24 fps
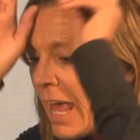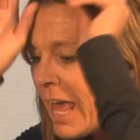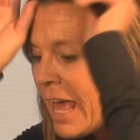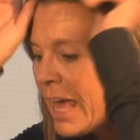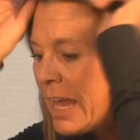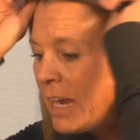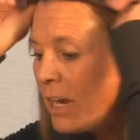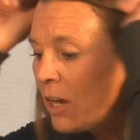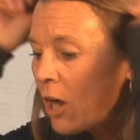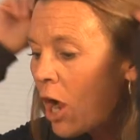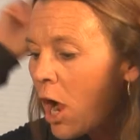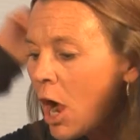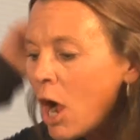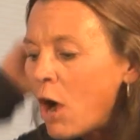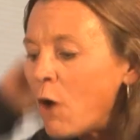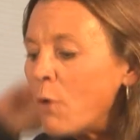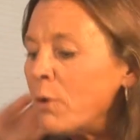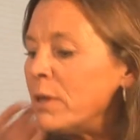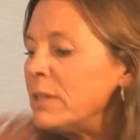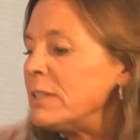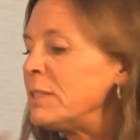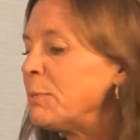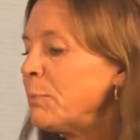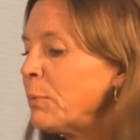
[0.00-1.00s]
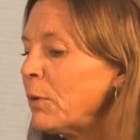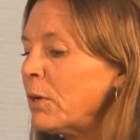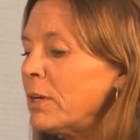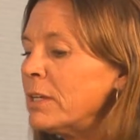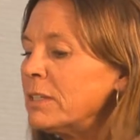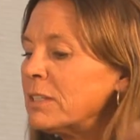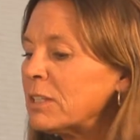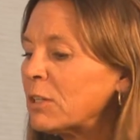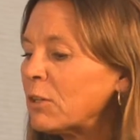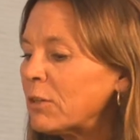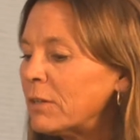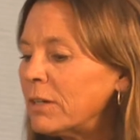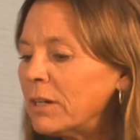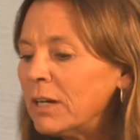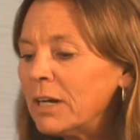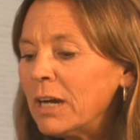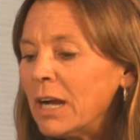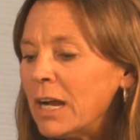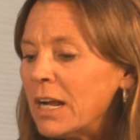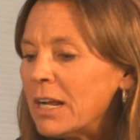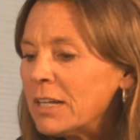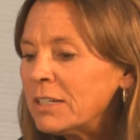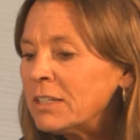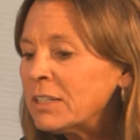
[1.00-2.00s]
And it always brings
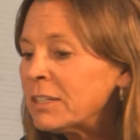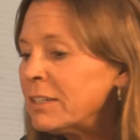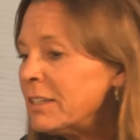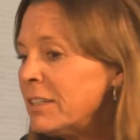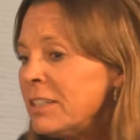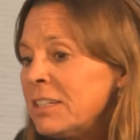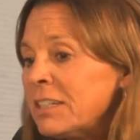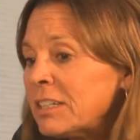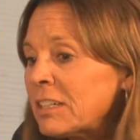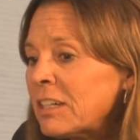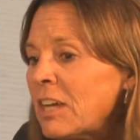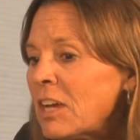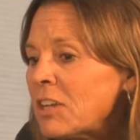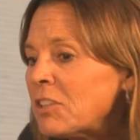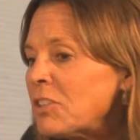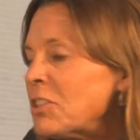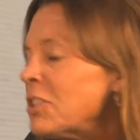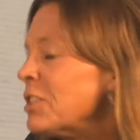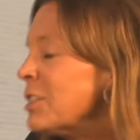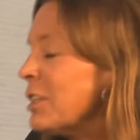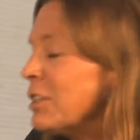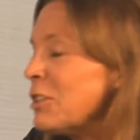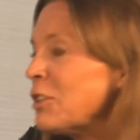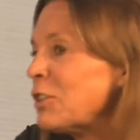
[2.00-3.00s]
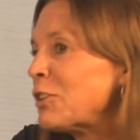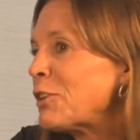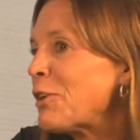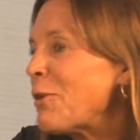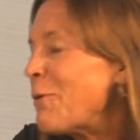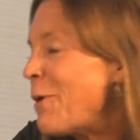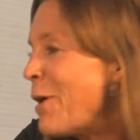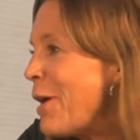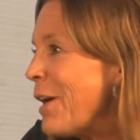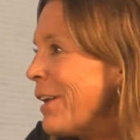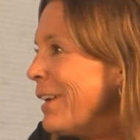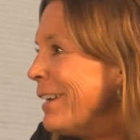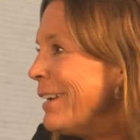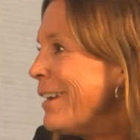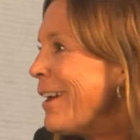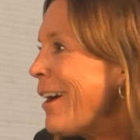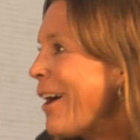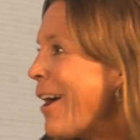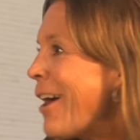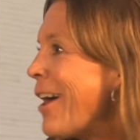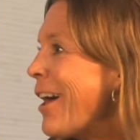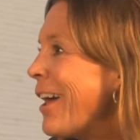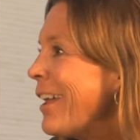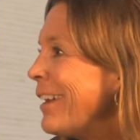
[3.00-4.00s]
discussions that just go on and
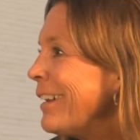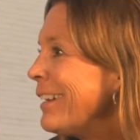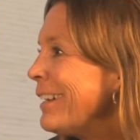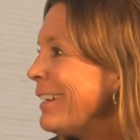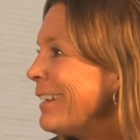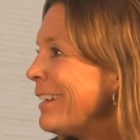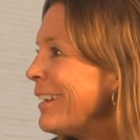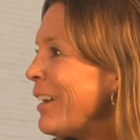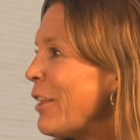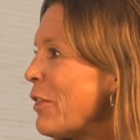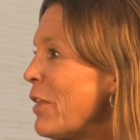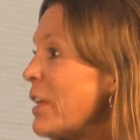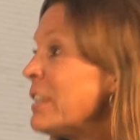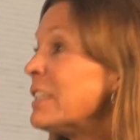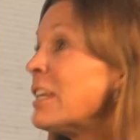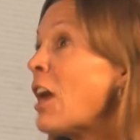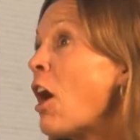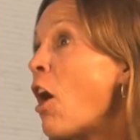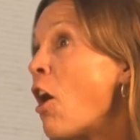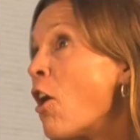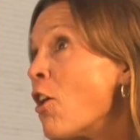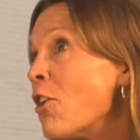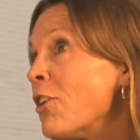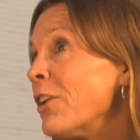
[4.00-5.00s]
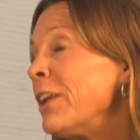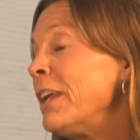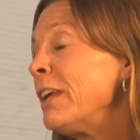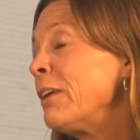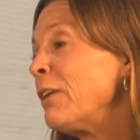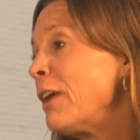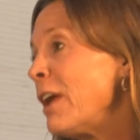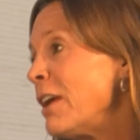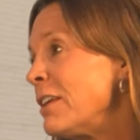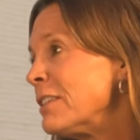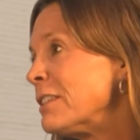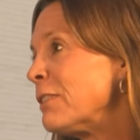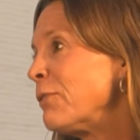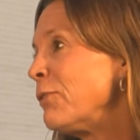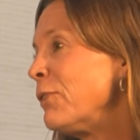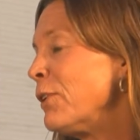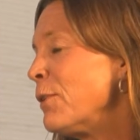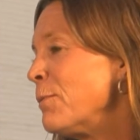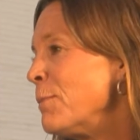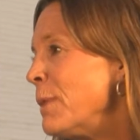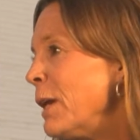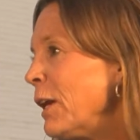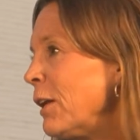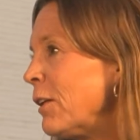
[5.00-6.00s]
on. You know, that's heartening as a
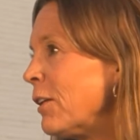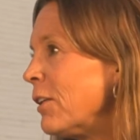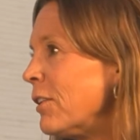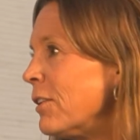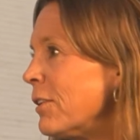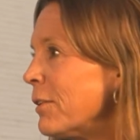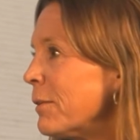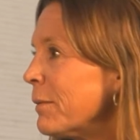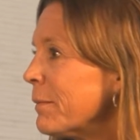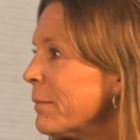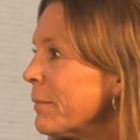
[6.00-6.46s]
filmmaker.